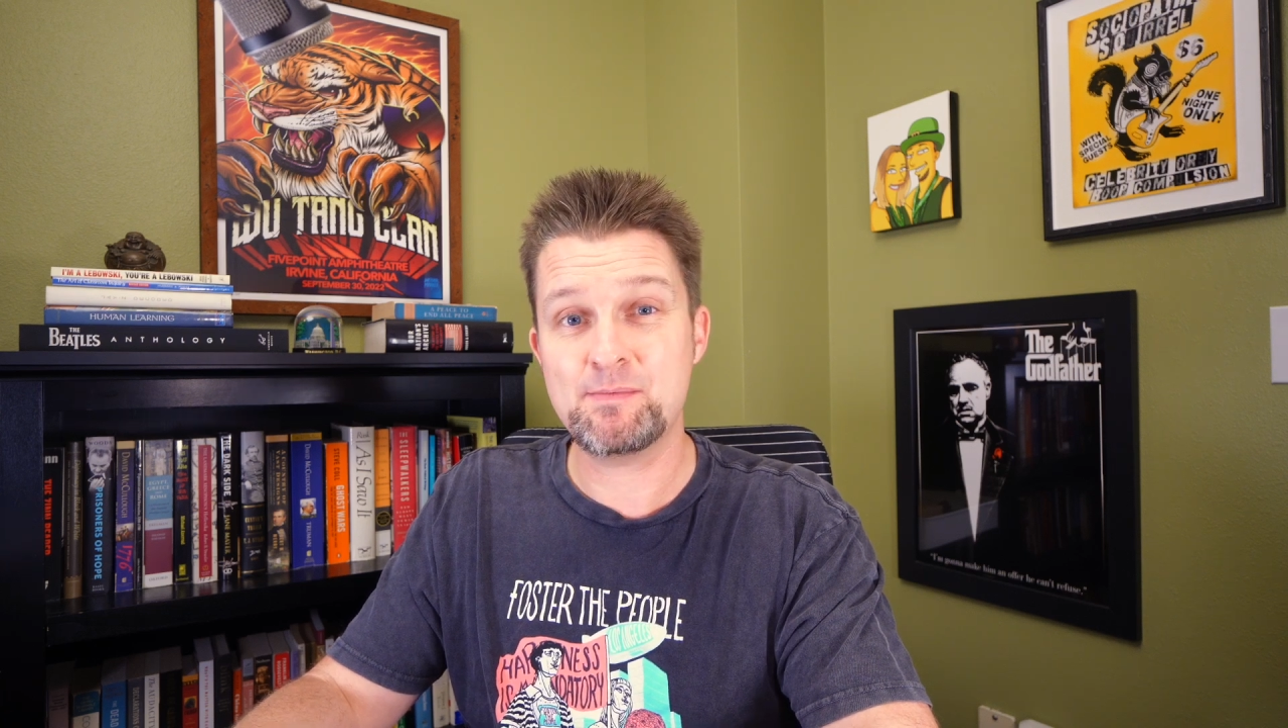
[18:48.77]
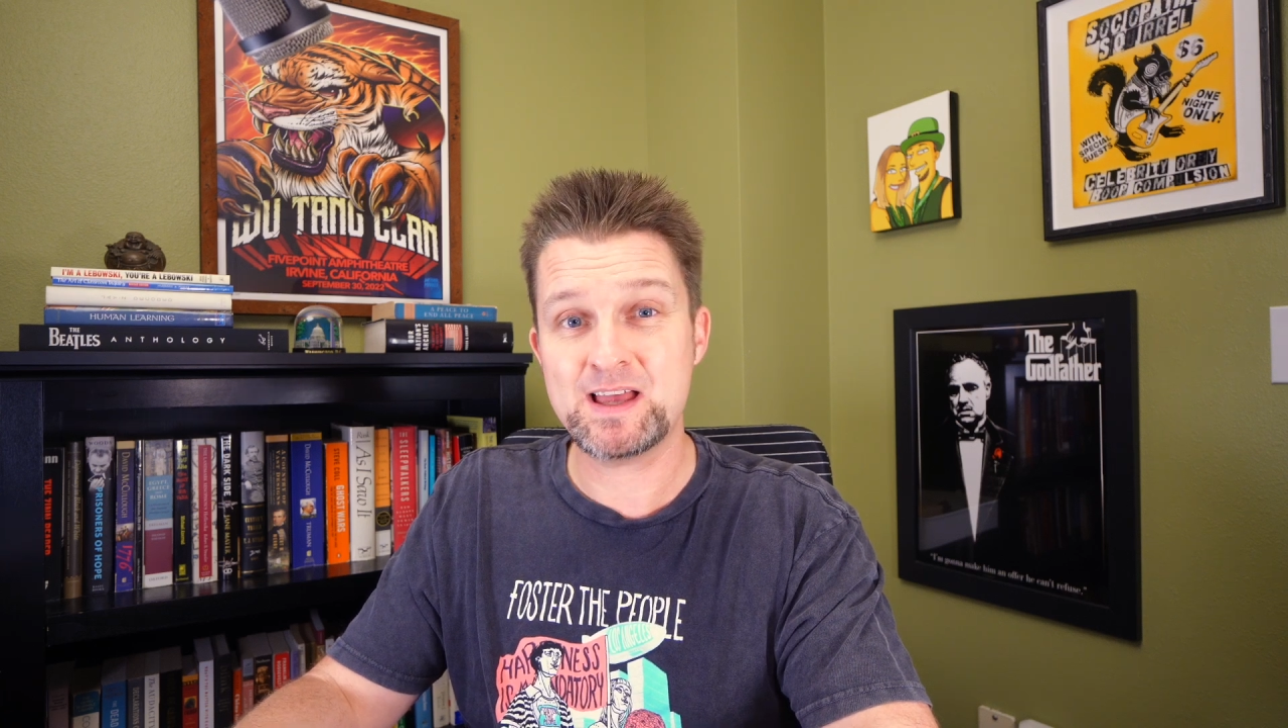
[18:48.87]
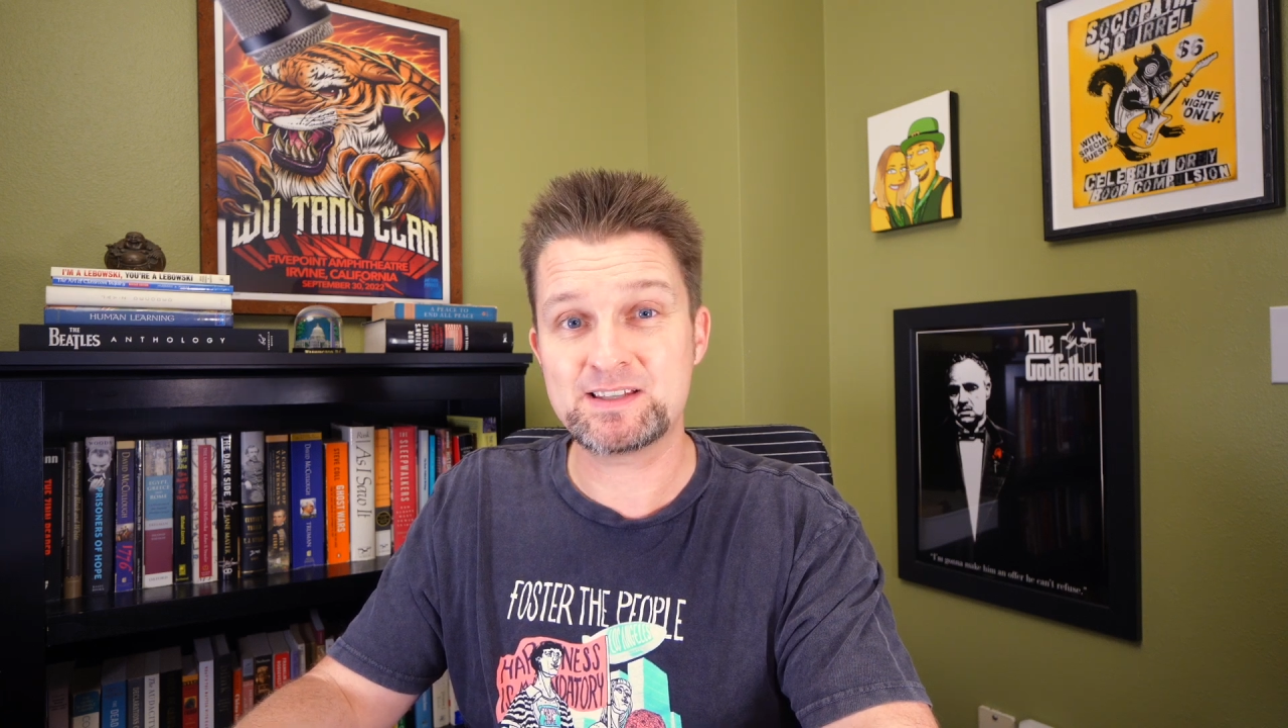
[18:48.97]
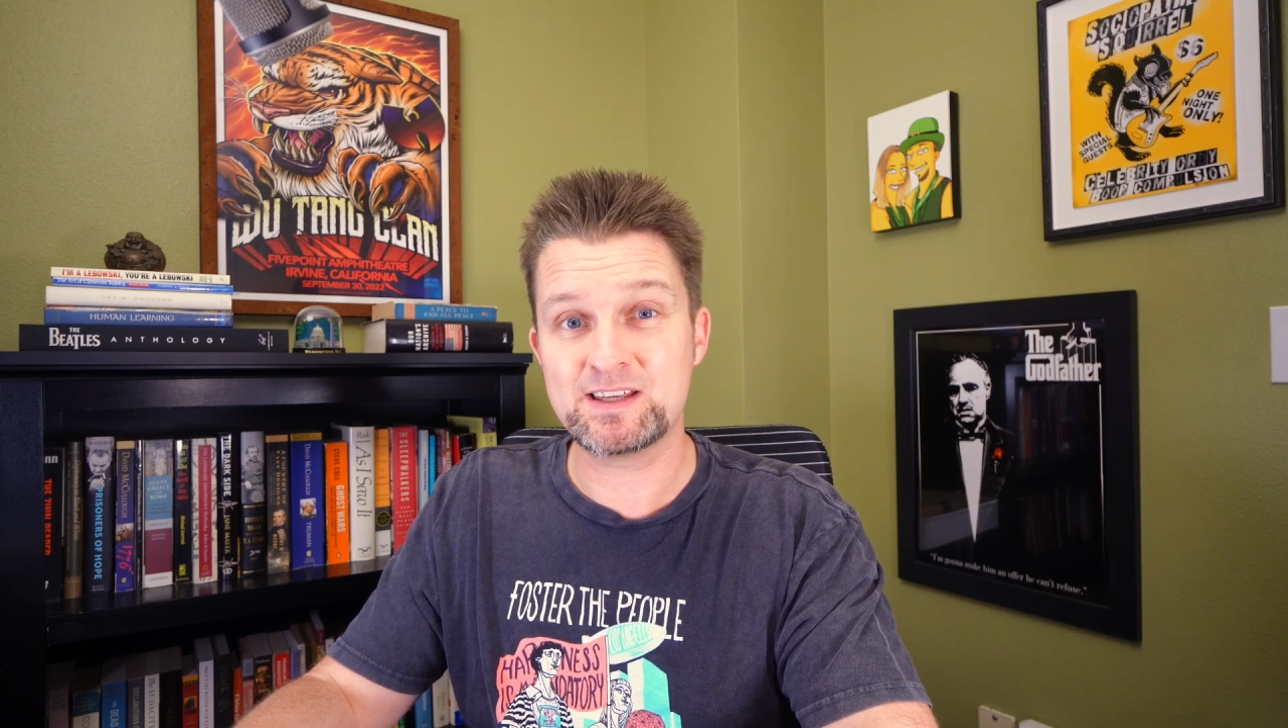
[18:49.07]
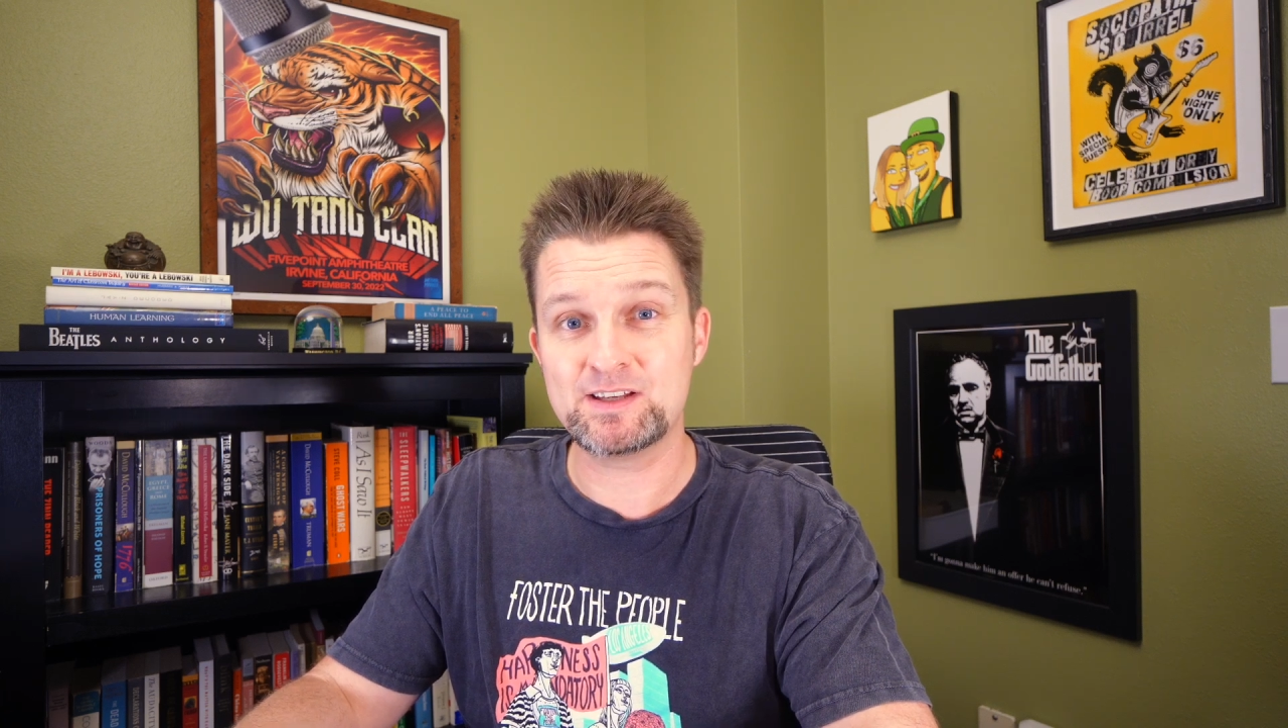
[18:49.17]

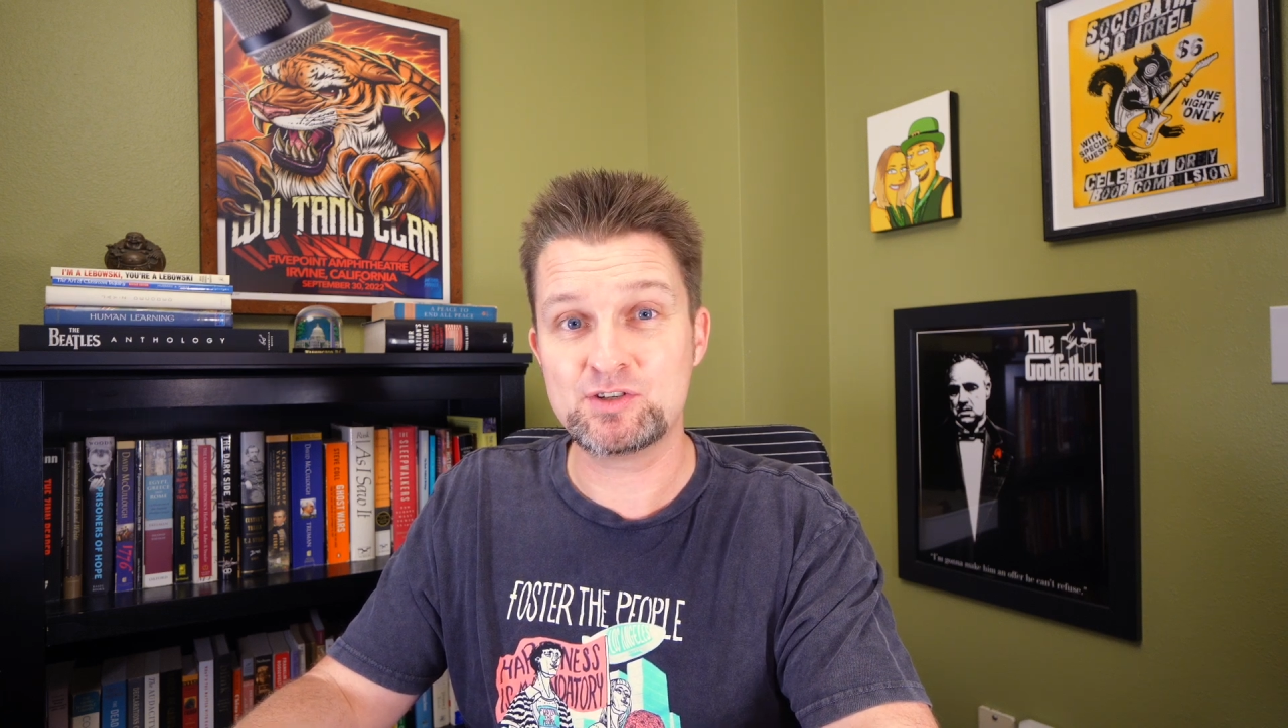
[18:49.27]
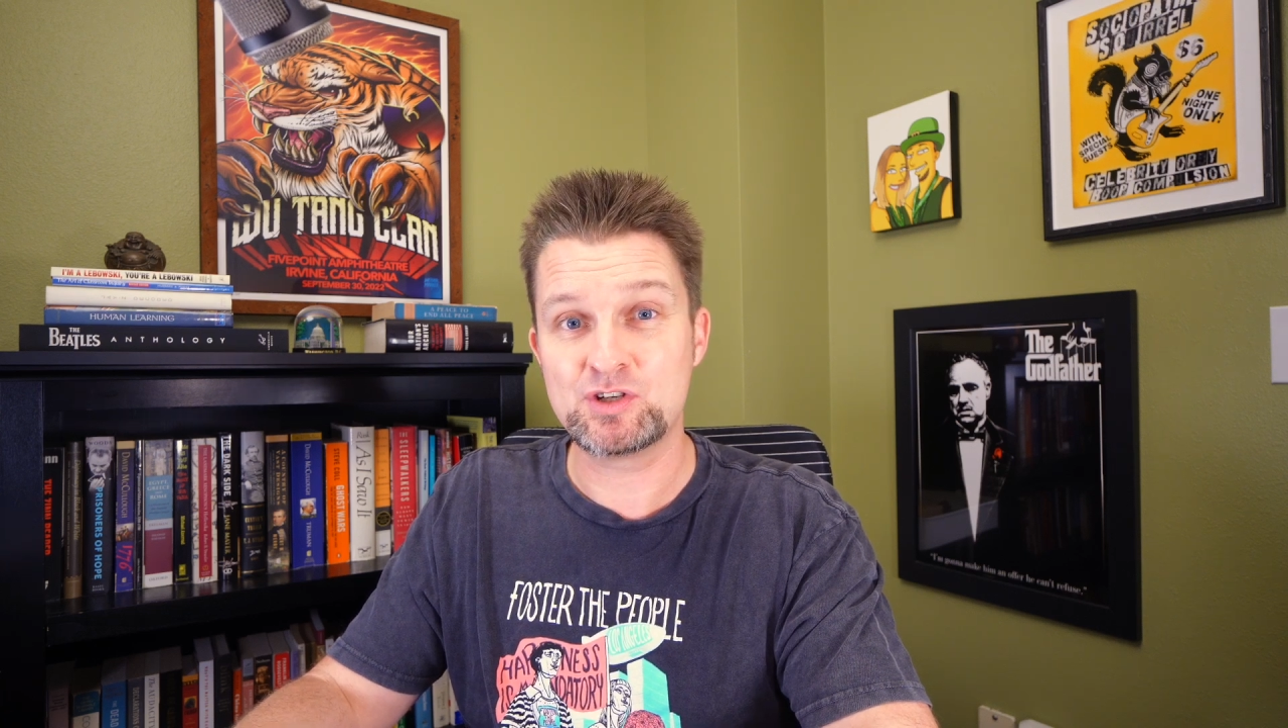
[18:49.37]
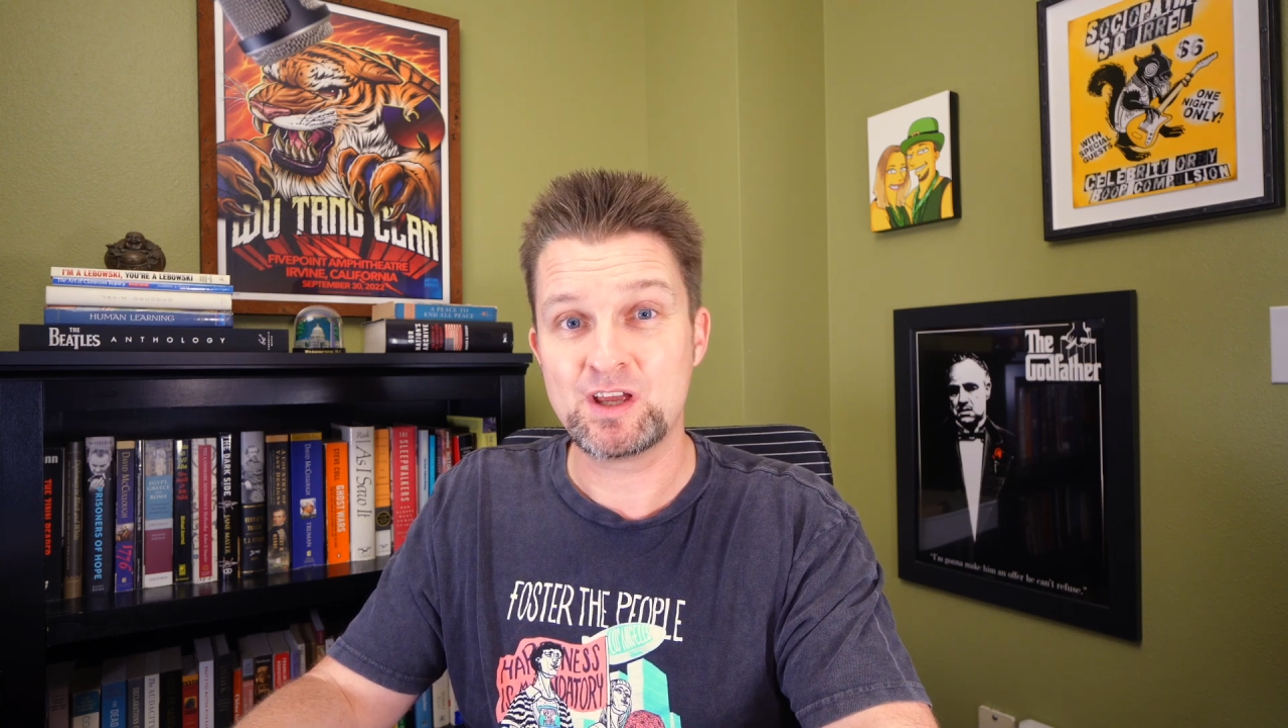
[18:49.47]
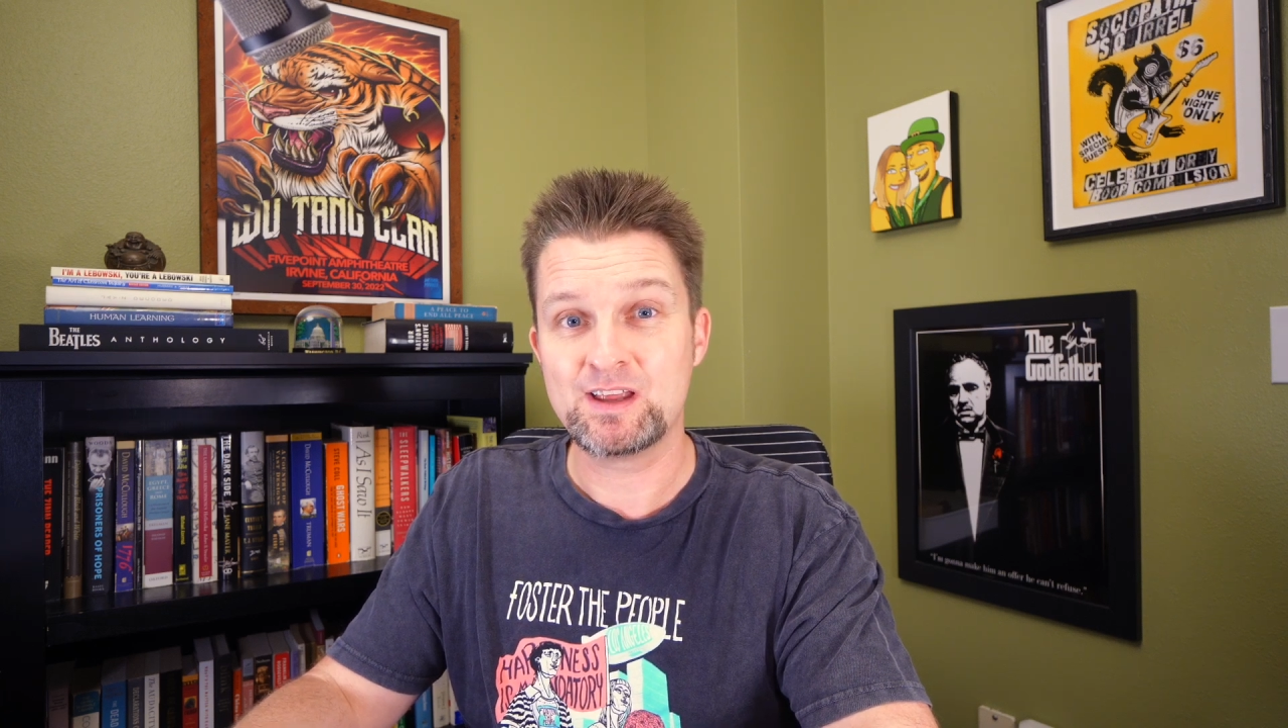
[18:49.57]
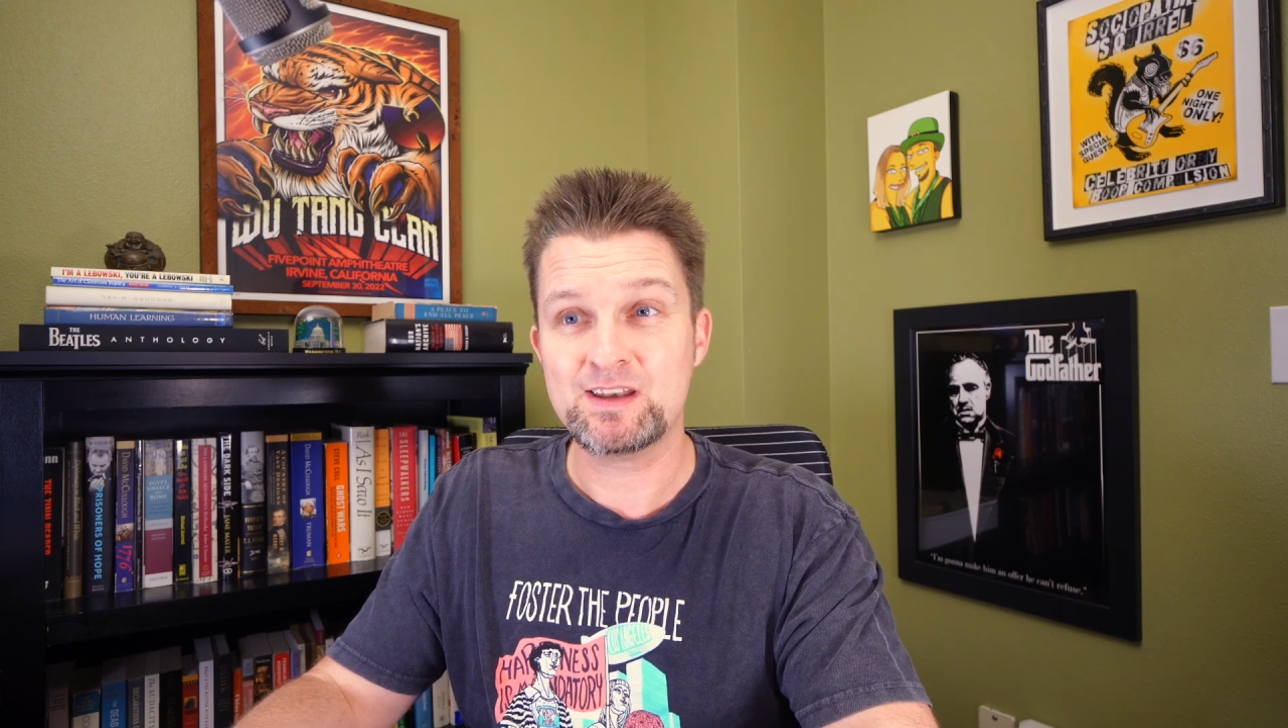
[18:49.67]
message